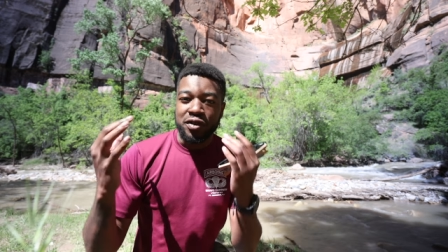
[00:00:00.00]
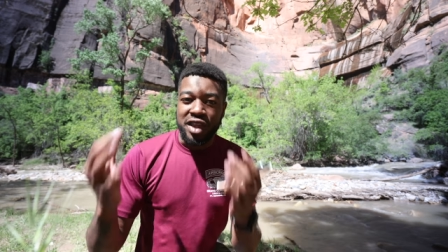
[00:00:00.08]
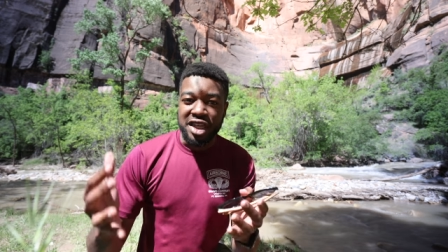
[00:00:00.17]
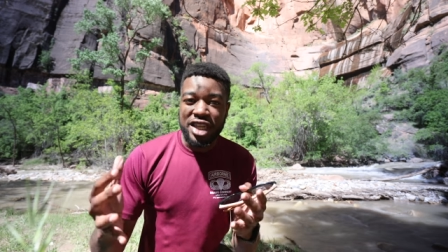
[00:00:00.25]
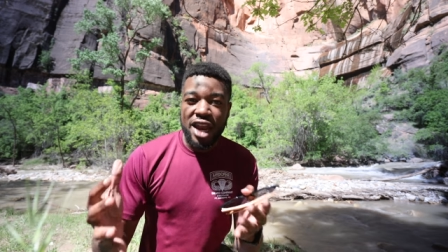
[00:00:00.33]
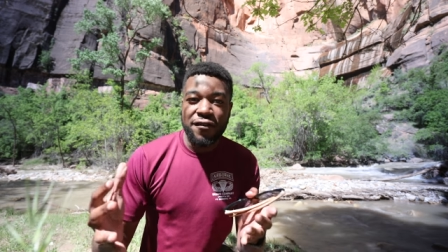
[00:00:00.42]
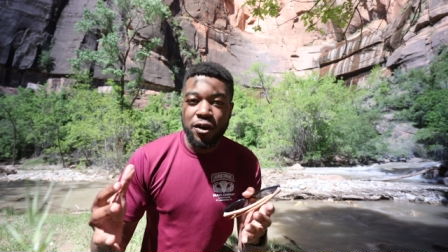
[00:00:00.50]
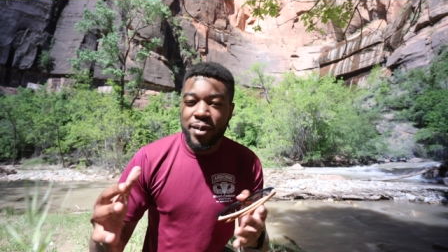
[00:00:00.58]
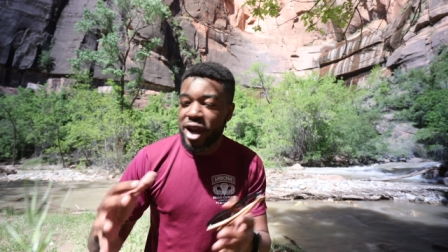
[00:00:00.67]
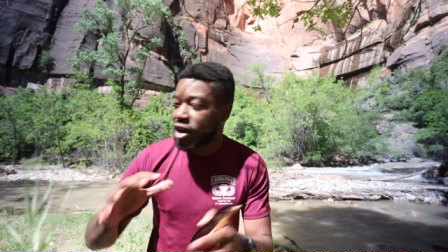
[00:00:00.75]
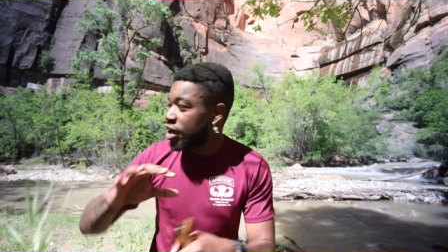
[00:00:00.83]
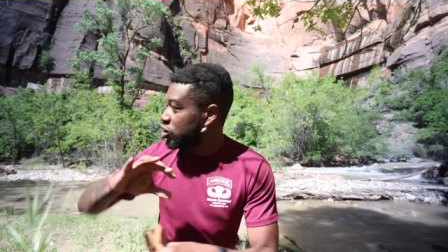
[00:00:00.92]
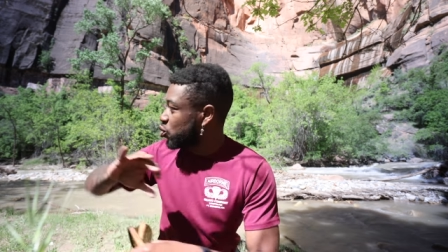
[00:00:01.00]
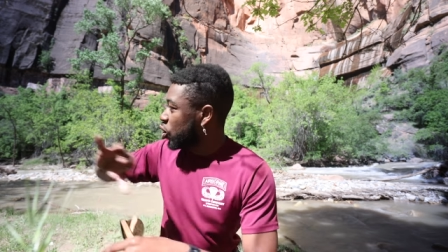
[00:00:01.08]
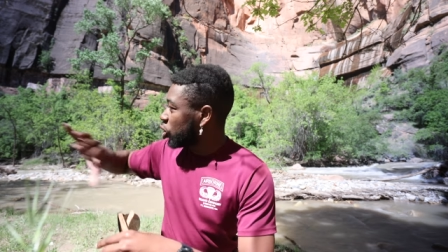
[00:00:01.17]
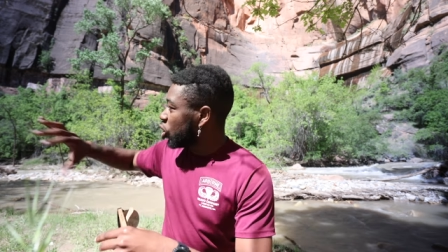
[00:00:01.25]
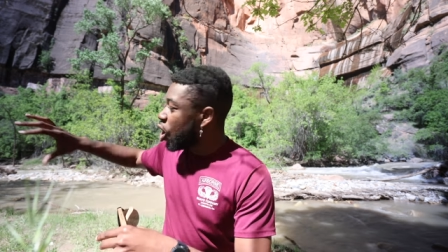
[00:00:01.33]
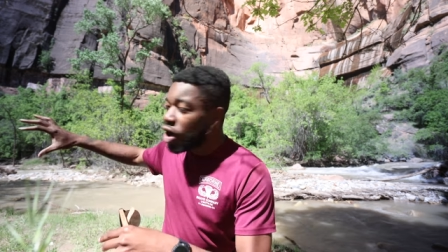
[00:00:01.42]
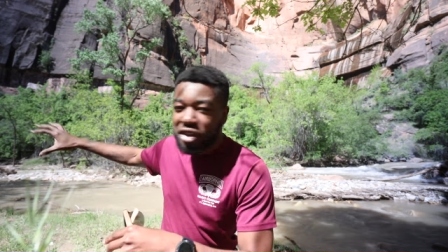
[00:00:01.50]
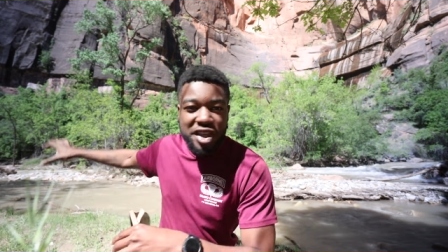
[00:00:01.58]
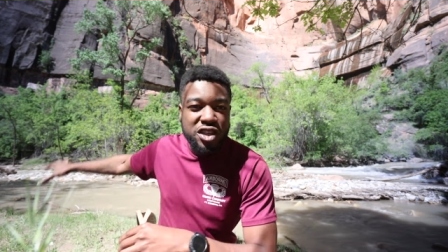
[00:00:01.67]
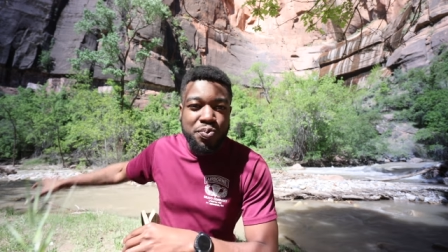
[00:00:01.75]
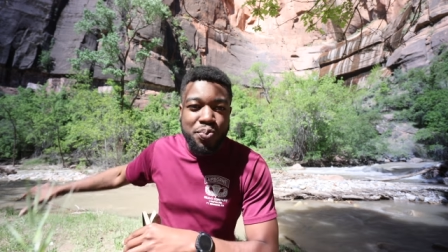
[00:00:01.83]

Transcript: These Native Americans were along this